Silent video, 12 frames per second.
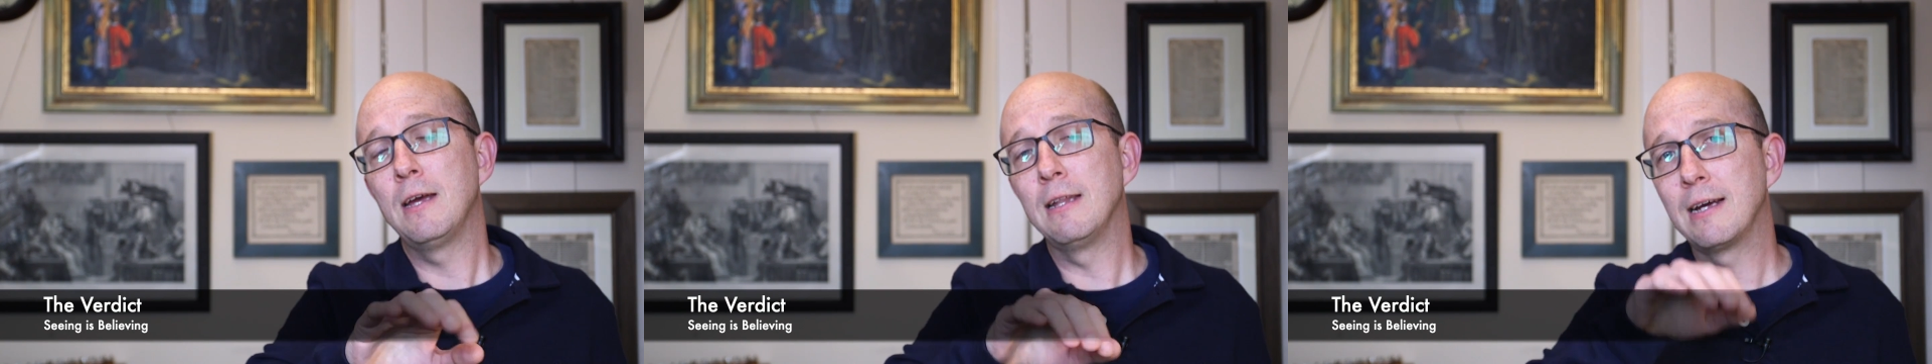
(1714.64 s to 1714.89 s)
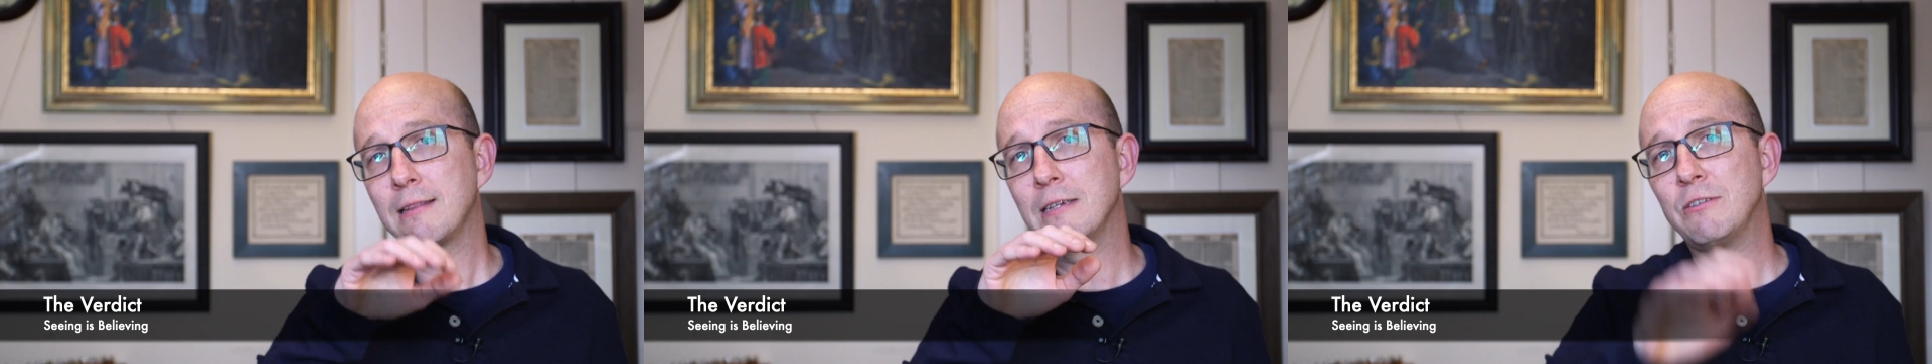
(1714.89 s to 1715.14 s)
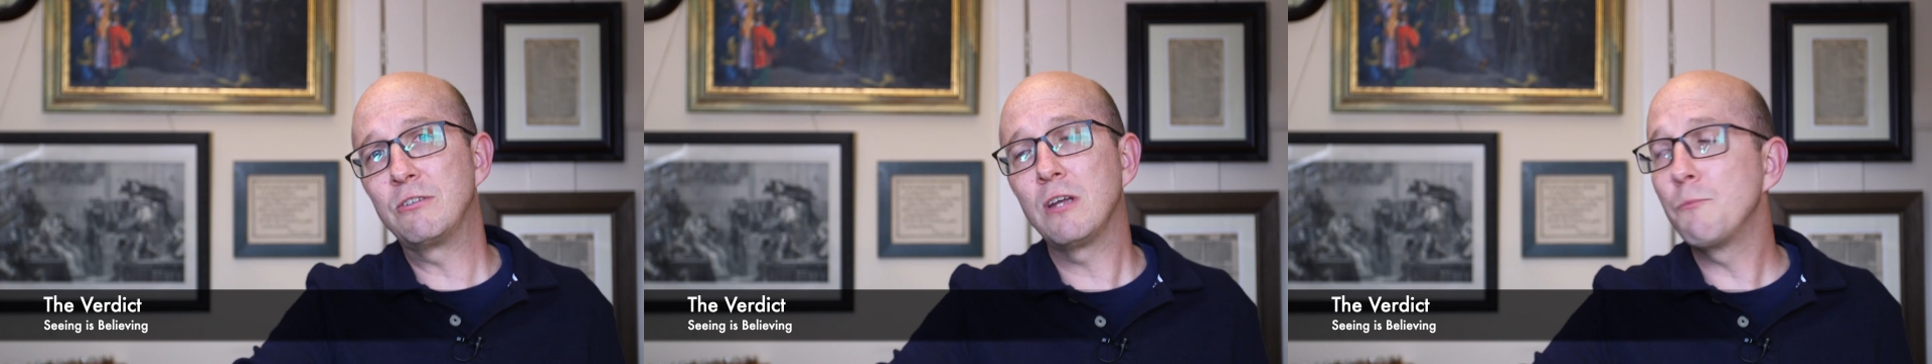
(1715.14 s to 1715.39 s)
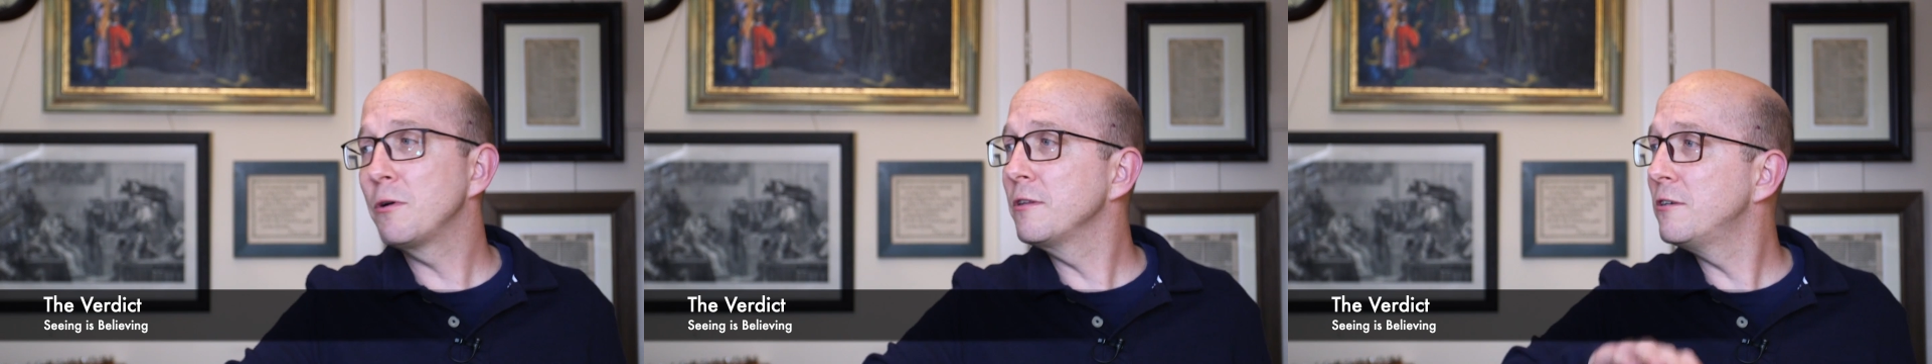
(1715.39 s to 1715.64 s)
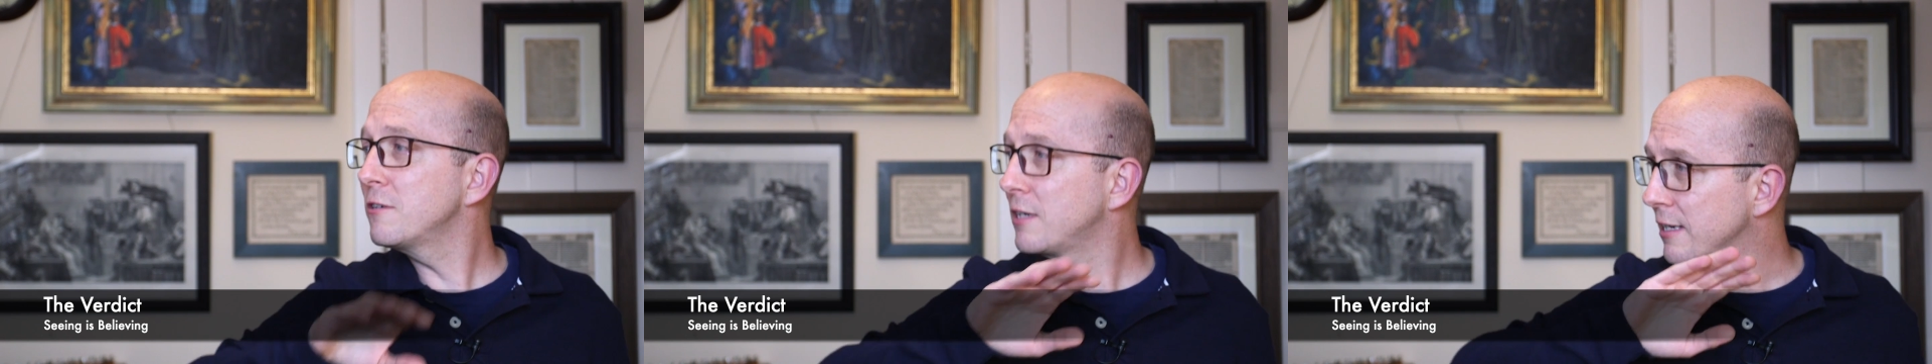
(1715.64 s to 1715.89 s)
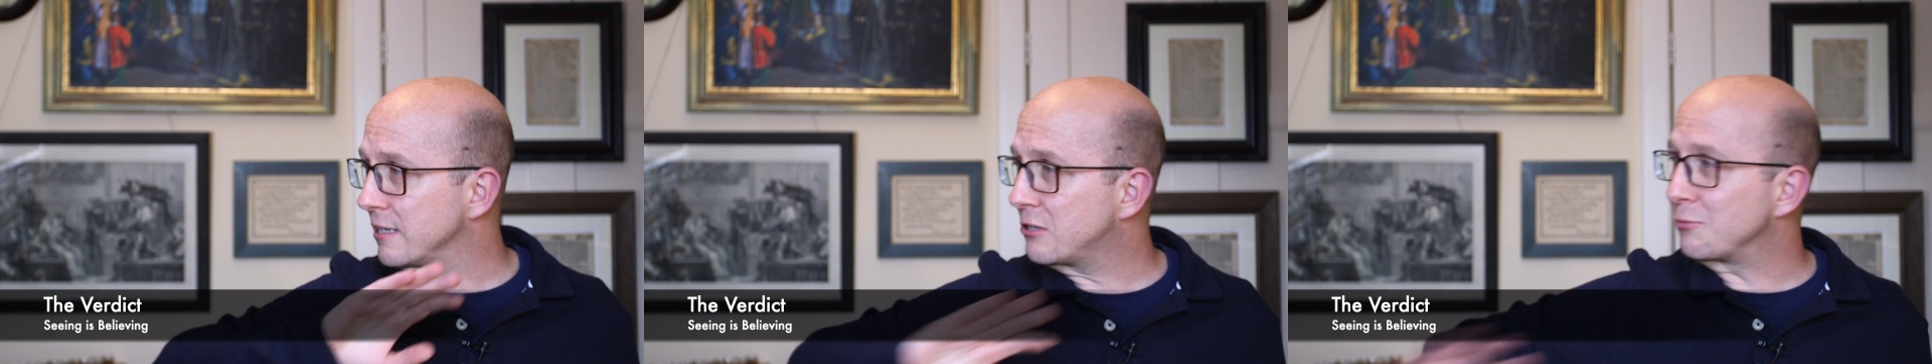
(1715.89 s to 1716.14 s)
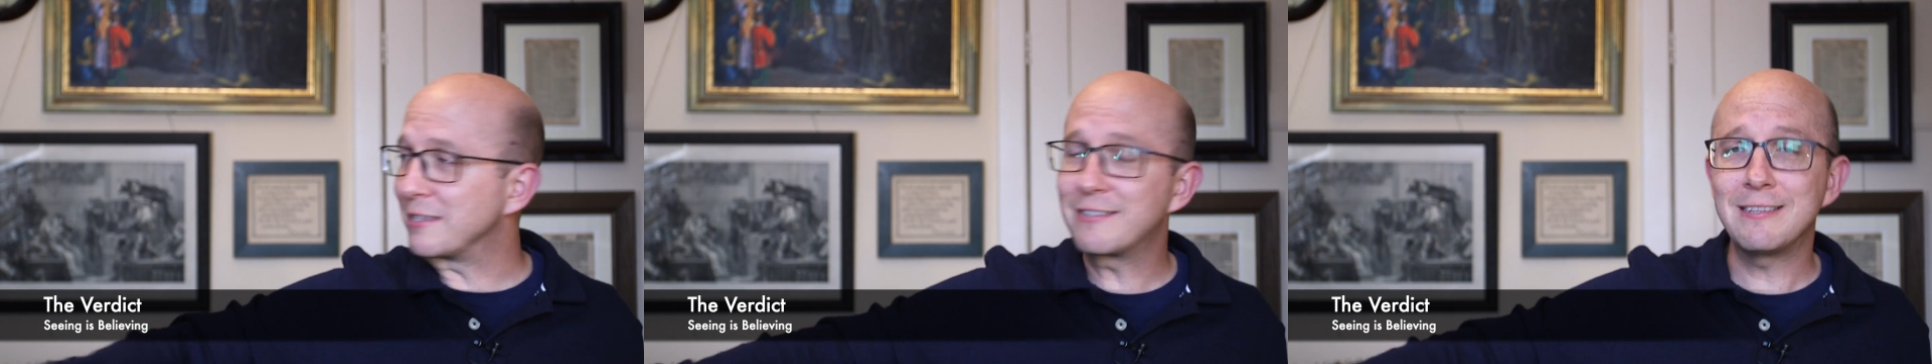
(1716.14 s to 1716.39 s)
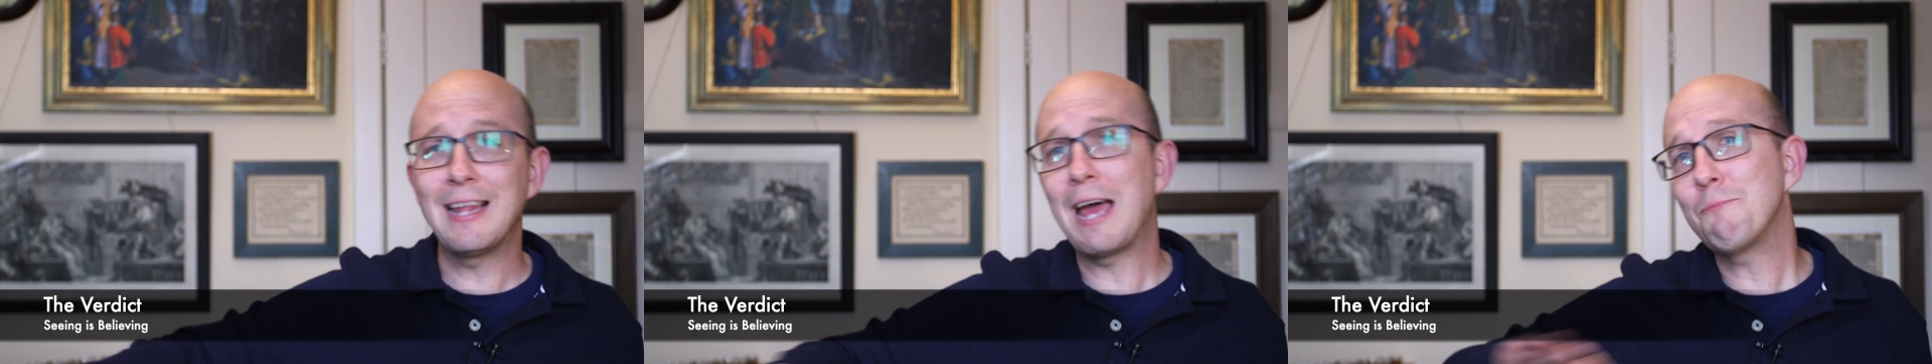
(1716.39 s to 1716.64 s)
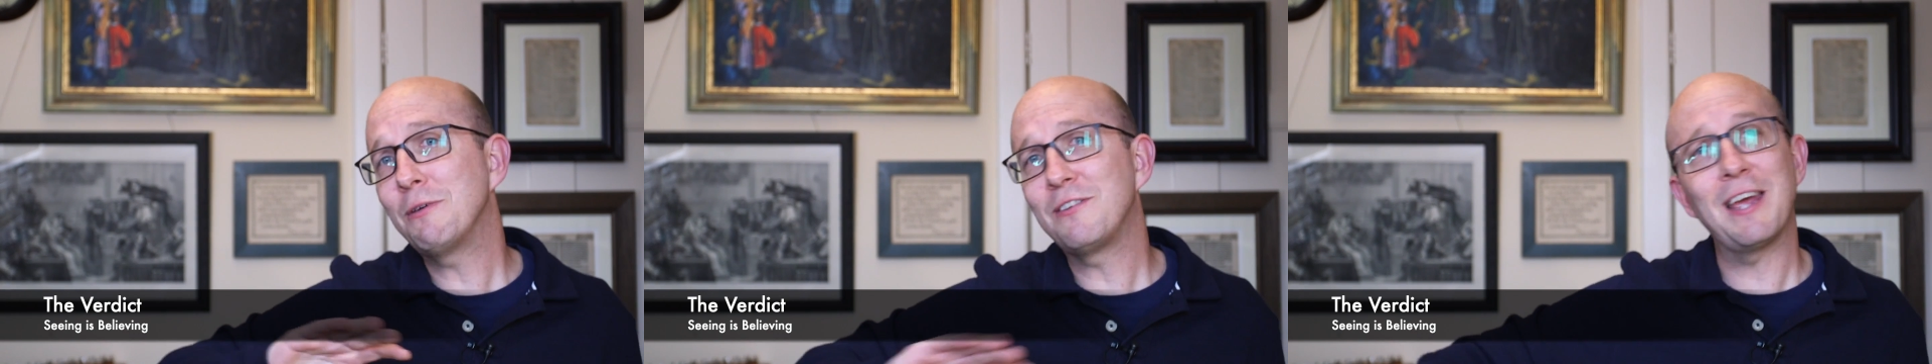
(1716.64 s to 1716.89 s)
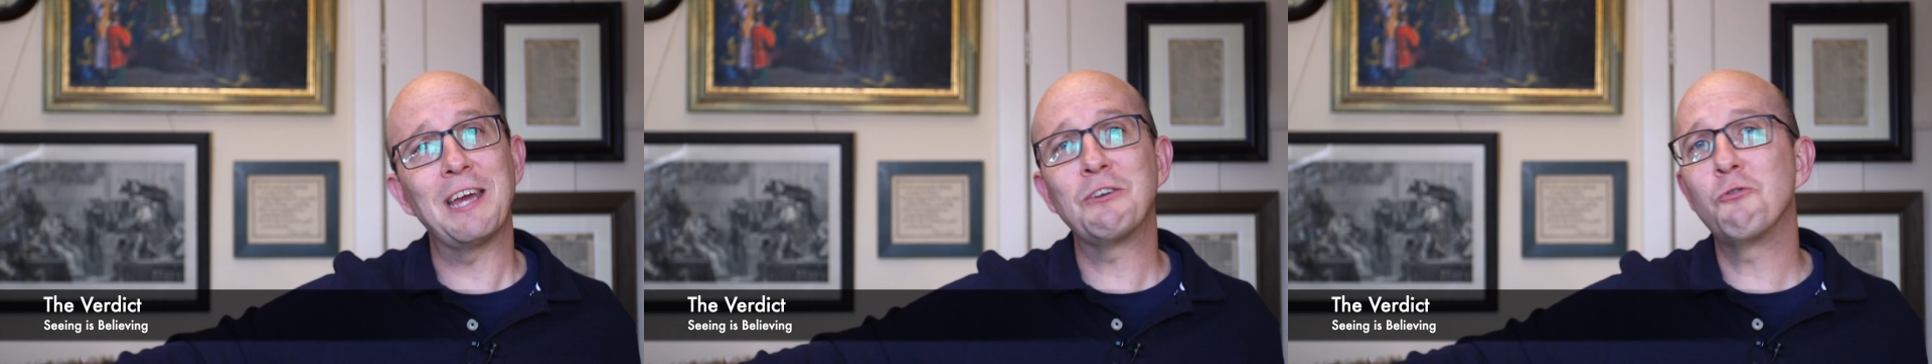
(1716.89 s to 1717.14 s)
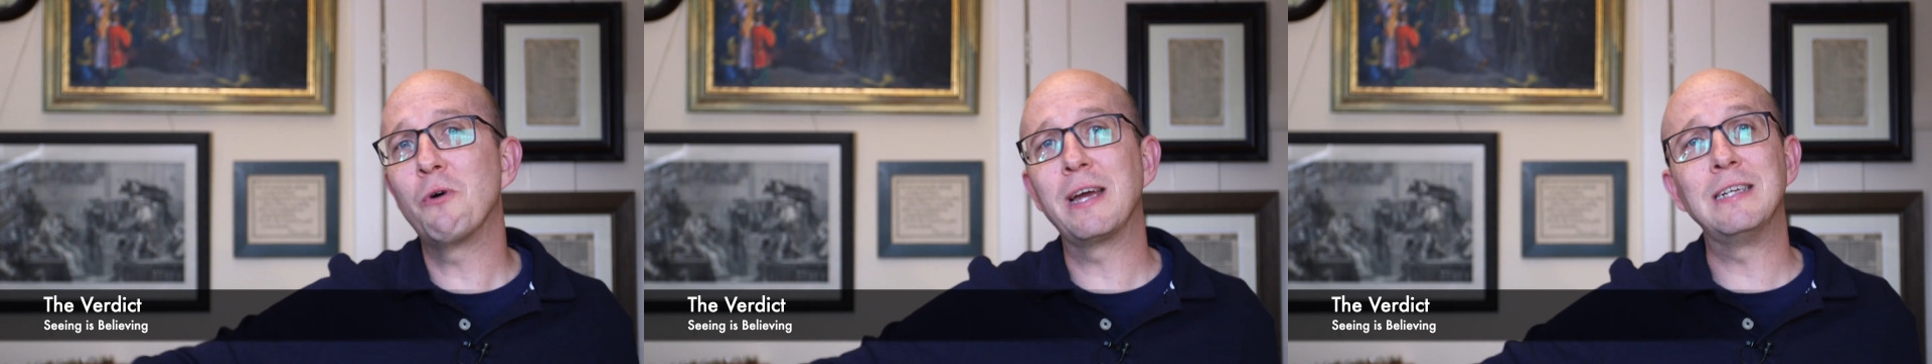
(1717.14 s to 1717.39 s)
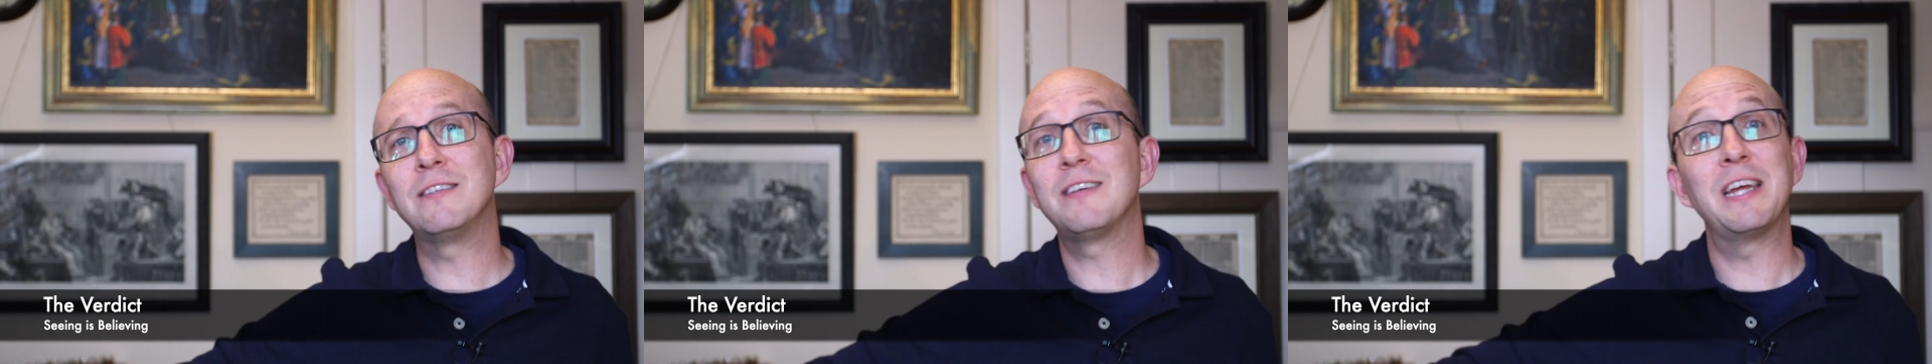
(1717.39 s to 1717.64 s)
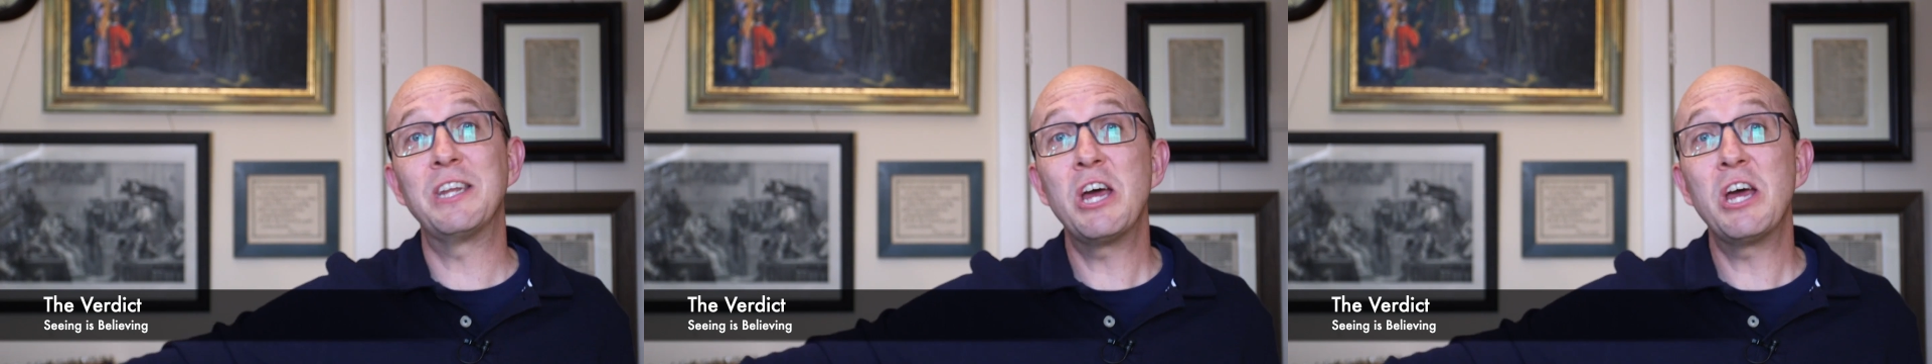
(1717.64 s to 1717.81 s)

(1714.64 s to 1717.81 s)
And like these stubborn little kids, we slap His hand away and say,